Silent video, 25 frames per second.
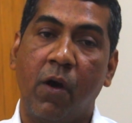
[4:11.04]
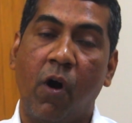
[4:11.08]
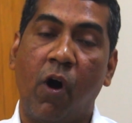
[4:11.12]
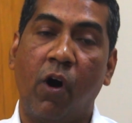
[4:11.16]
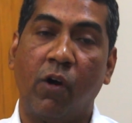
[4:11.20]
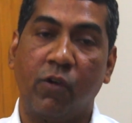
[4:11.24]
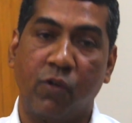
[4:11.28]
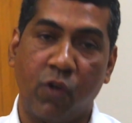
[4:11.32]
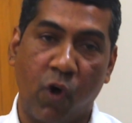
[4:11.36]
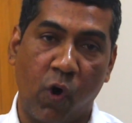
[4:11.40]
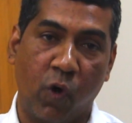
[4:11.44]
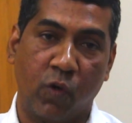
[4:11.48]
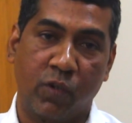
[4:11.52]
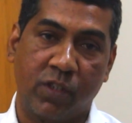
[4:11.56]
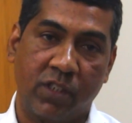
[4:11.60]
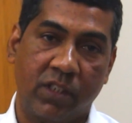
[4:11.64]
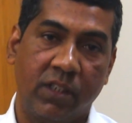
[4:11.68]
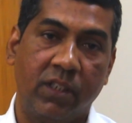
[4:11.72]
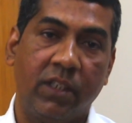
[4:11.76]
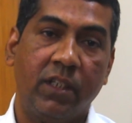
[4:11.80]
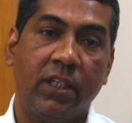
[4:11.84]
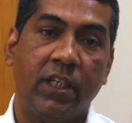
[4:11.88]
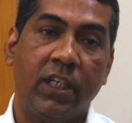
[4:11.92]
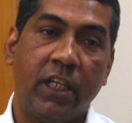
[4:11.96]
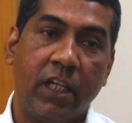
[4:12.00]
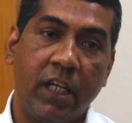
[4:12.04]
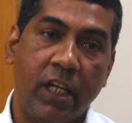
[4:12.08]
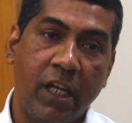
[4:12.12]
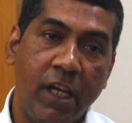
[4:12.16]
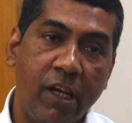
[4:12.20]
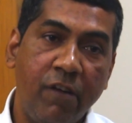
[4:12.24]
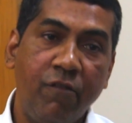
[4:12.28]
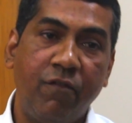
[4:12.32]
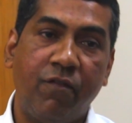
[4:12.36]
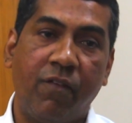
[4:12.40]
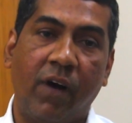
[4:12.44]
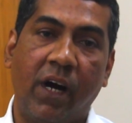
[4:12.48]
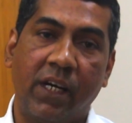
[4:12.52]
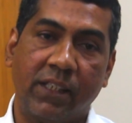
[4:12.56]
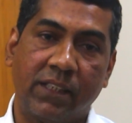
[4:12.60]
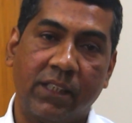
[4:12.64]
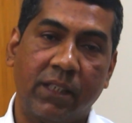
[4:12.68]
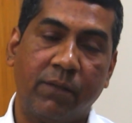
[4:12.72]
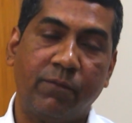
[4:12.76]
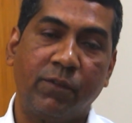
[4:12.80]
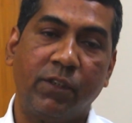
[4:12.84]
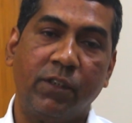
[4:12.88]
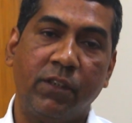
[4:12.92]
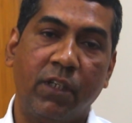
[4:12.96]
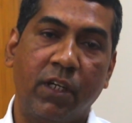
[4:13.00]
or not. If a
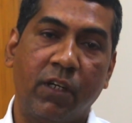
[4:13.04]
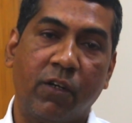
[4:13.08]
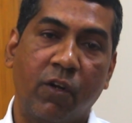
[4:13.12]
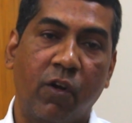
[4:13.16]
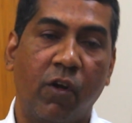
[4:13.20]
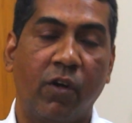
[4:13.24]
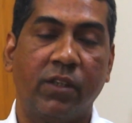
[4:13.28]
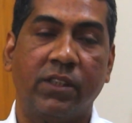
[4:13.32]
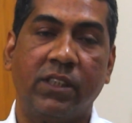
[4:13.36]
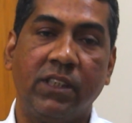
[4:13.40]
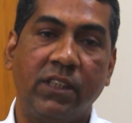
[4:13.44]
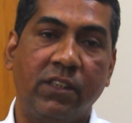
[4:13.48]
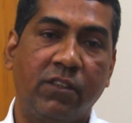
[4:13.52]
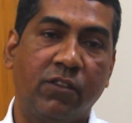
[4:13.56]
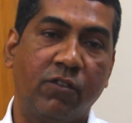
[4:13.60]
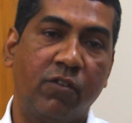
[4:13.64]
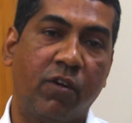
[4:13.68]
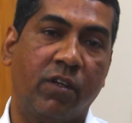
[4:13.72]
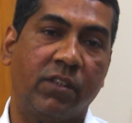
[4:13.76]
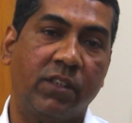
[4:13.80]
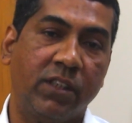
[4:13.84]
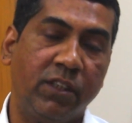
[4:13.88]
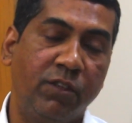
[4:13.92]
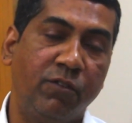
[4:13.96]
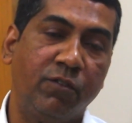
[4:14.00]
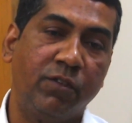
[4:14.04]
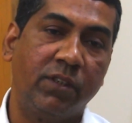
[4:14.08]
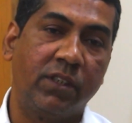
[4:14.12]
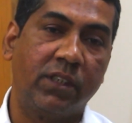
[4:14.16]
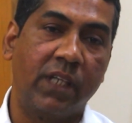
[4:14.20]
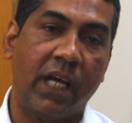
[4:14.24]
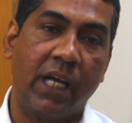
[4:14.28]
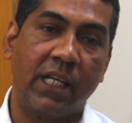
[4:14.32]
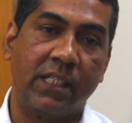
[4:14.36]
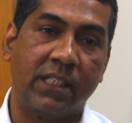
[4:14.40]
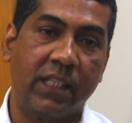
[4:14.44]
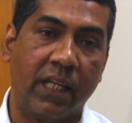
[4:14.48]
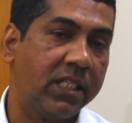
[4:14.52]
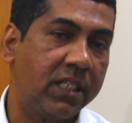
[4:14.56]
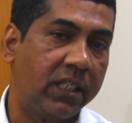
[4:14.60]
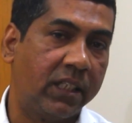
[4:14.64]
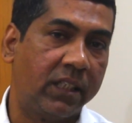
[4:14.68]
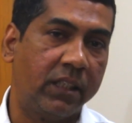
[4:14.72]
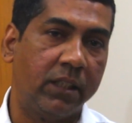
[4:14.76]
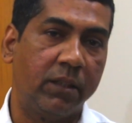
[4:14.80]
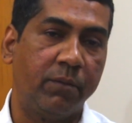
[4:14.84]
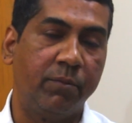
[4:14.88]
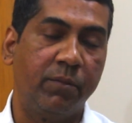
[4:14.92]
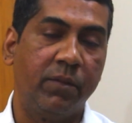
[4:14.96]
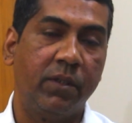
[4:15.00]
subordinate clause is not used as an
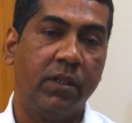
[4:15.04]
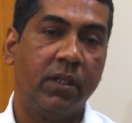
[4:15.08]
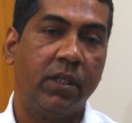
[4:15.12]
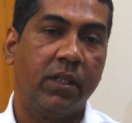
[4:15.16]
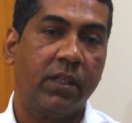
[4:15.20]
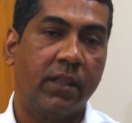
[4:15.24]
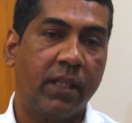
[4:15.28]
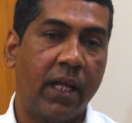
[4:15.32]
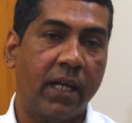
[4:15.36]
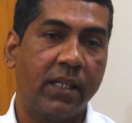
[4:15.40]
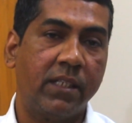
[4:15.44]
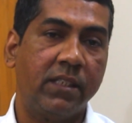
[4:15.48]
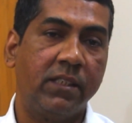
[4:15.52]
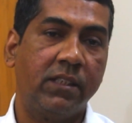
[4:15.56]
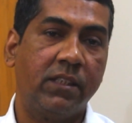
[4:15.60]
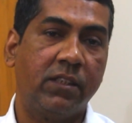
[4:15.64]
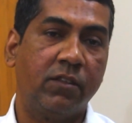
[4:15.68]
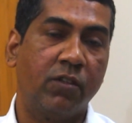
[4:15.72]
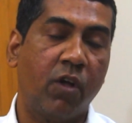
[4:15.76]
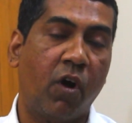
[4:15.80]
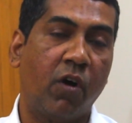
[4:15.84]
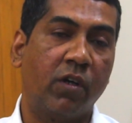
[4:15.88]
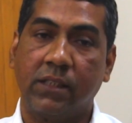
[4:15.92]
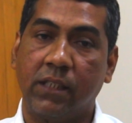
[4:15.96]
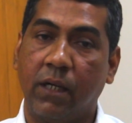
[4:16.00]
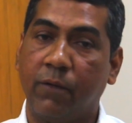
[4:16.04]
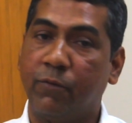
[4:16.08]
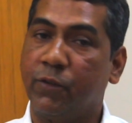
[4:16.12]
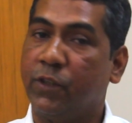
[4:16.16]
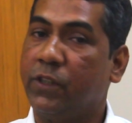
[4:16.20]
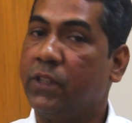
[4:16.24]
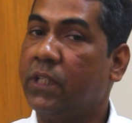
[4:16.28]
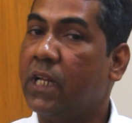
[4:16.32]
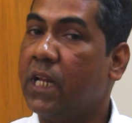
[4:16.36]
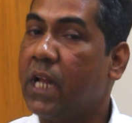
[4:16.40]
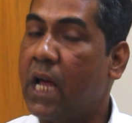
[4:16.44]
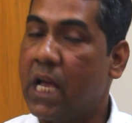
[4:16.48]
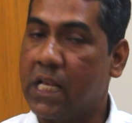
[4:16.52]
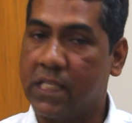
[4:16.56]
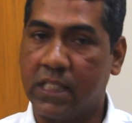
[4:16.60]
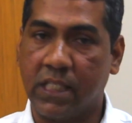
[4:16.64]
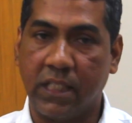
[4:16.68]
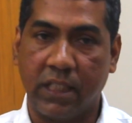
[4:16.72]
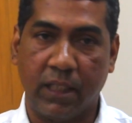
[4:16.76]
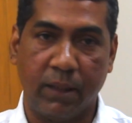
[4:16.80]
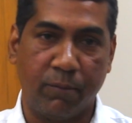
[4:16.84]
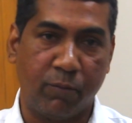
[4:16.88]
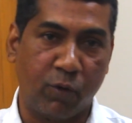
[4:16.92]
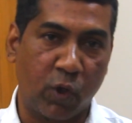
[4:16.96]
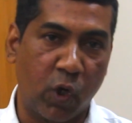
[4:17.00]
adjective, that is not subordinate
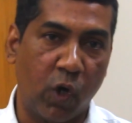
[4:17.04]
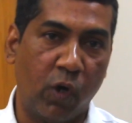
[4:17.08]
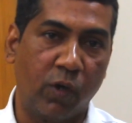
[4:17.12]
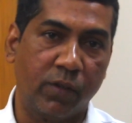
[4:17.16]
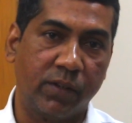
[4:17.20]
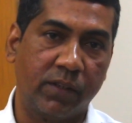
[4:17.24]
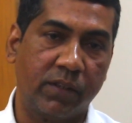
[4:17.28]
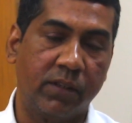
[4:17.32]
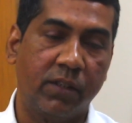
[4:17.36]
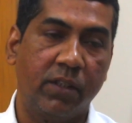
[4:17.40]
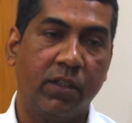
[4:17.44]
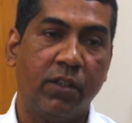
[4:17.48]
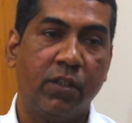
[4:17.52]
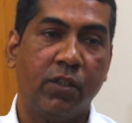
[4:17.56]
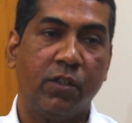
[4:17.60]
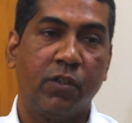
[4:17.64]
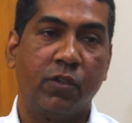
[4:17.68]
adjective clause.